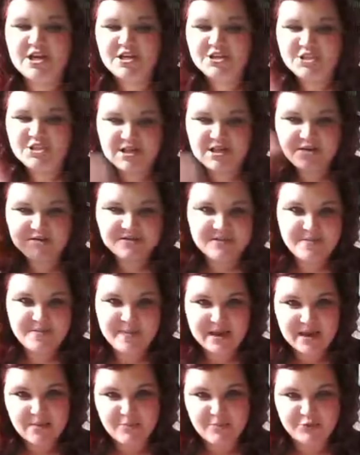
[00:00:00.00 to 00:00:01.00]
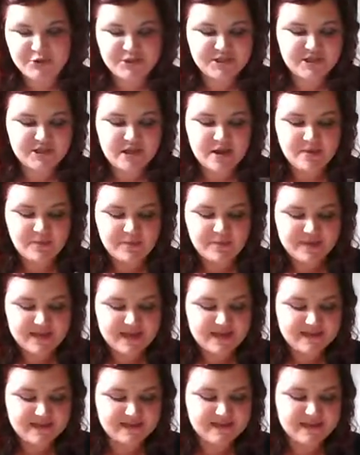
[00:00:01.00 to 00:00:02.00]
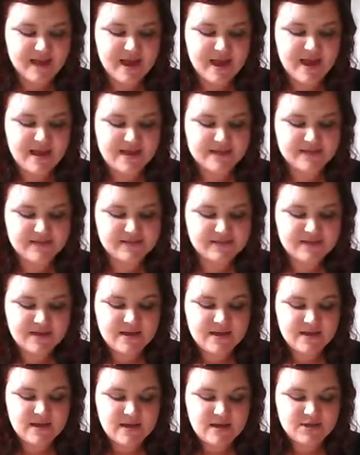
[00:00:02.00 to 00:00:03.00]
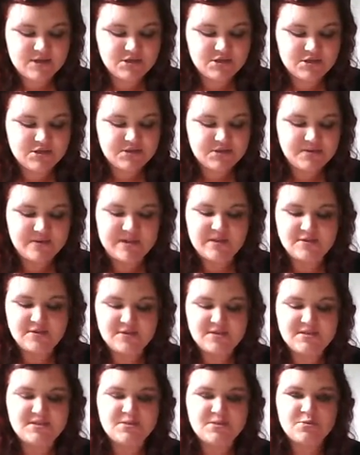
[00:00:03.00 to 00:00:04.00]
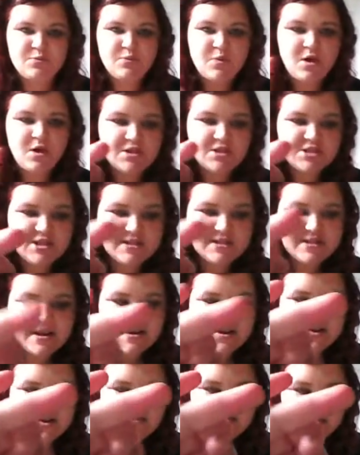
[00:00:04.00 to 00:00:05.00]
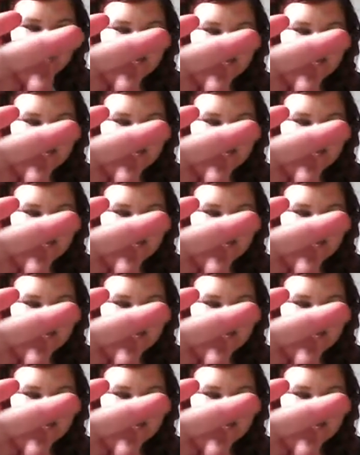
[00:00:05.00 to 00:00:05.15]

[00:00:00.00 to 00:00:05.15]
I usually use a bigger brush though with this, and just do a little swatch. I don't know if you